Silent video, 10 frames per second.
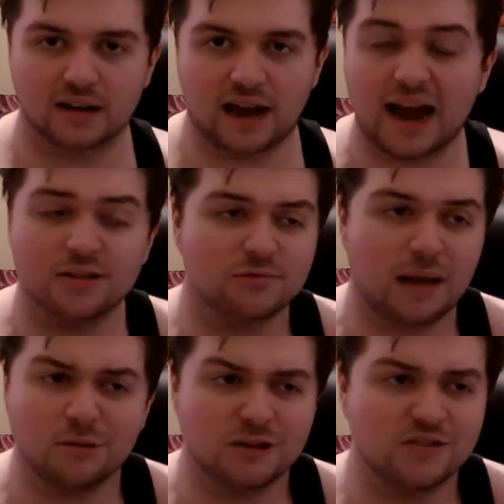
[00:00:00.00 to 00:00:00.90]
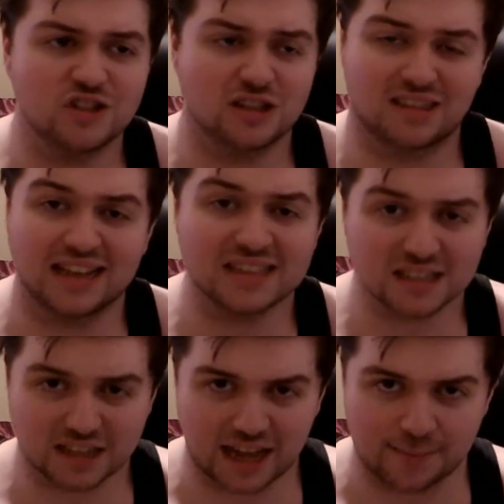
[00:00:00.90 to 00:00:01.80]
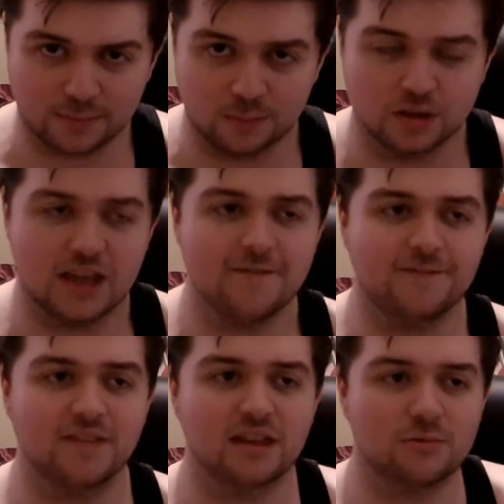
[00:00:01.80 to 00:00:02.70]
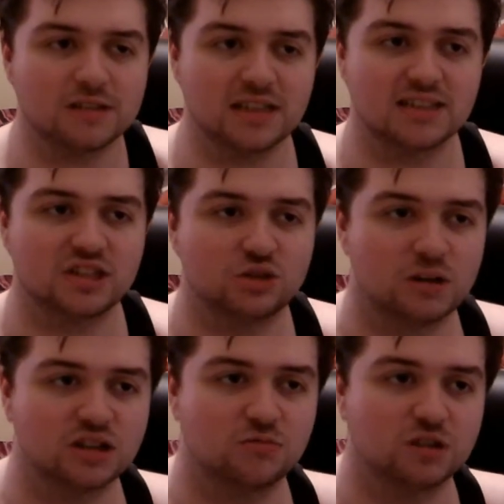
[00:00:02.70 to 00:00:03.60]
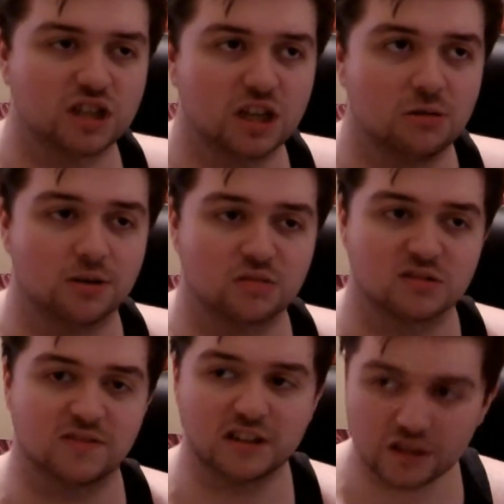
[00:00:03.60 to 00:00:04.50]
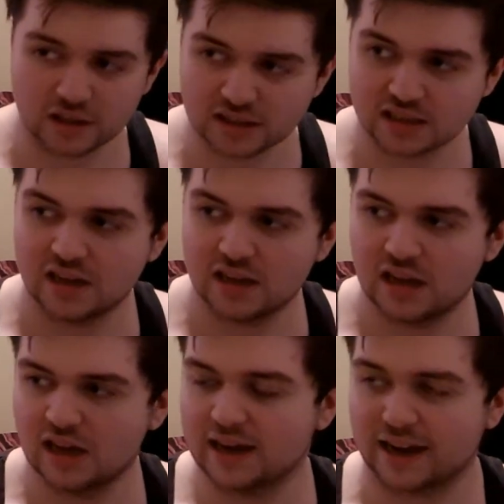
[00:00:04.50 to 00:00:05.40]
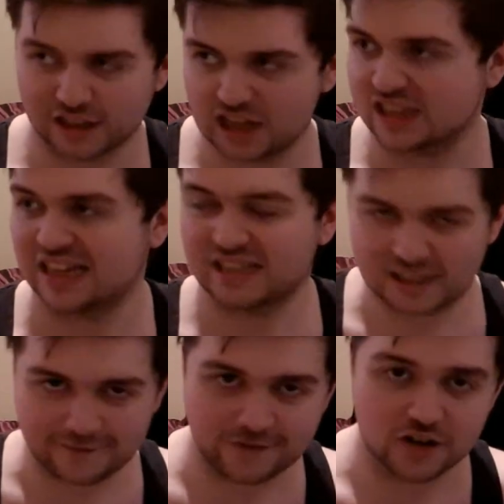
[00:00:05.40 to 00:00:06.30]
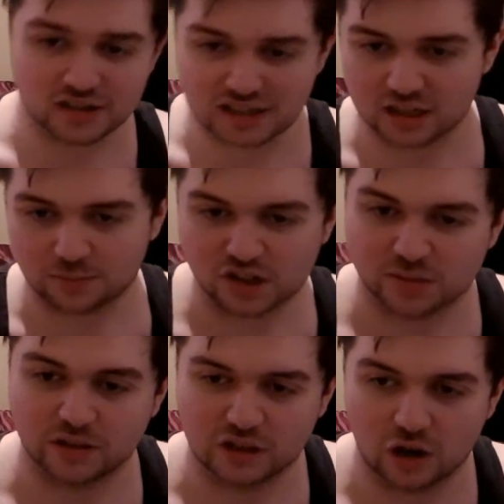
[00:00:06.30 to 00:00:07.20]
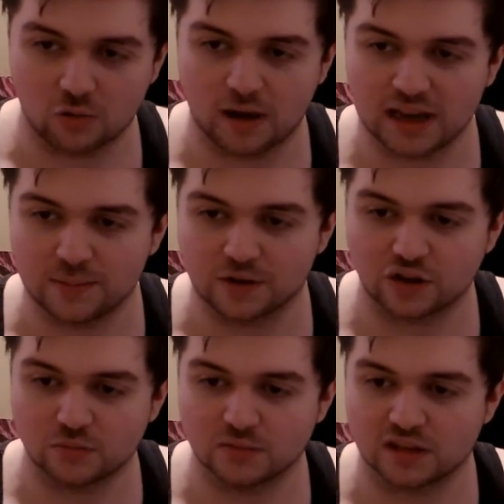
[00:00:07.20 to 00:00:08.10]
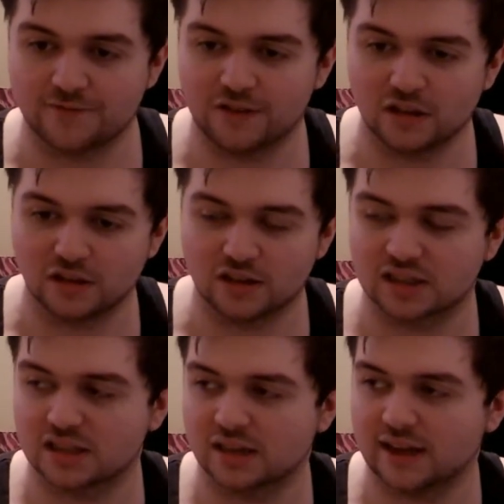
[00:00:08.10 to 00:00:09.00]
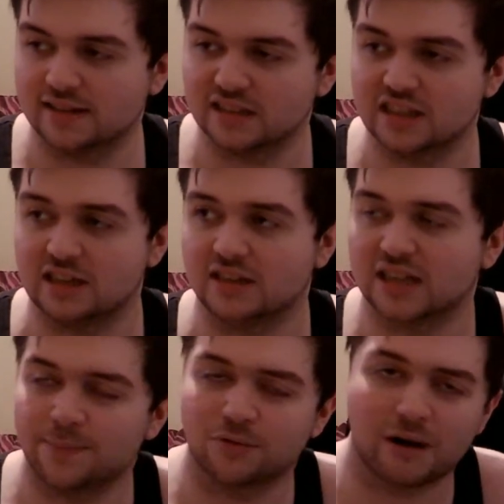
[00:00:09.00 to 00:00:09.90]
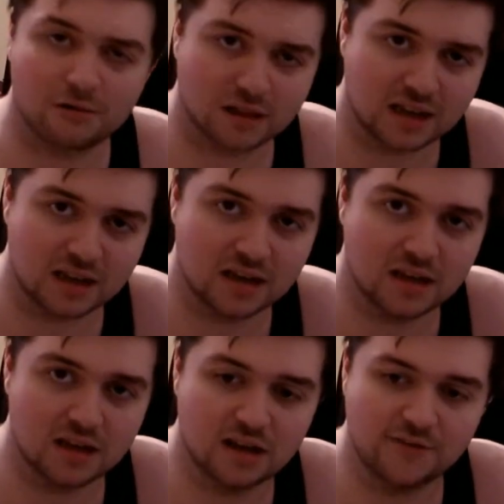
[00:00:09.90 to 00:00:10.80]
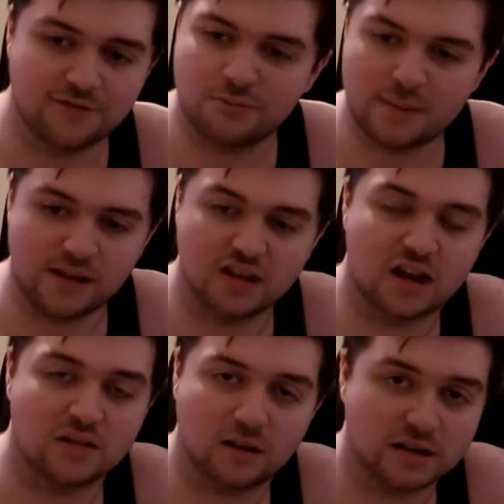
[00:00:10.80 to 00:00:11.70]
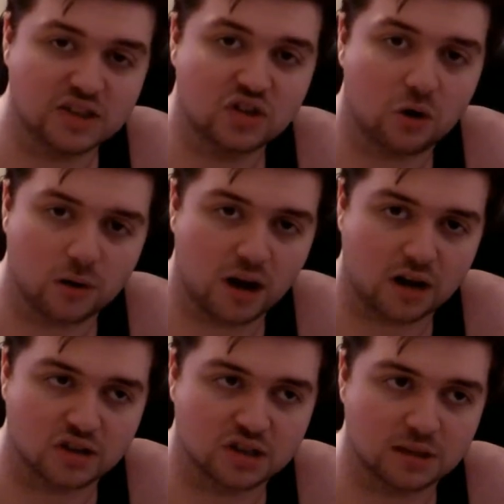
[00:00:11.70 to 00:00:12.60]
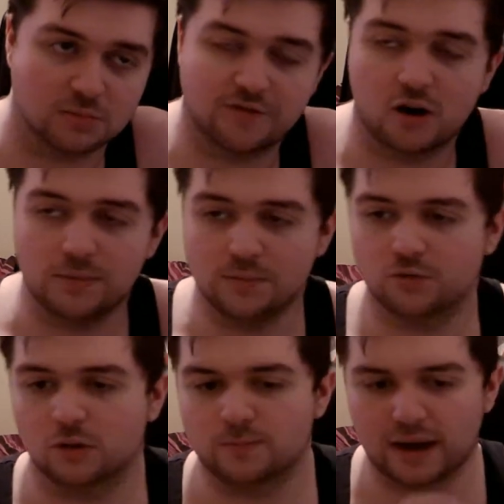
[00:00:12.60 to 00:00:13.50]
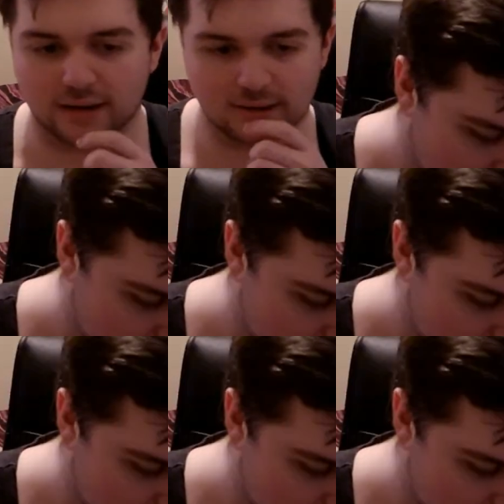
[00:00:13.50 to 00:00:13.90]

I'm not even sure that that's going to happen, but if there is a situation in which Killua becomes villainous, I think that is the furthest it could possibly go, where he becomes a villainous entity temporarily for maybe a story arc or something before being brought back.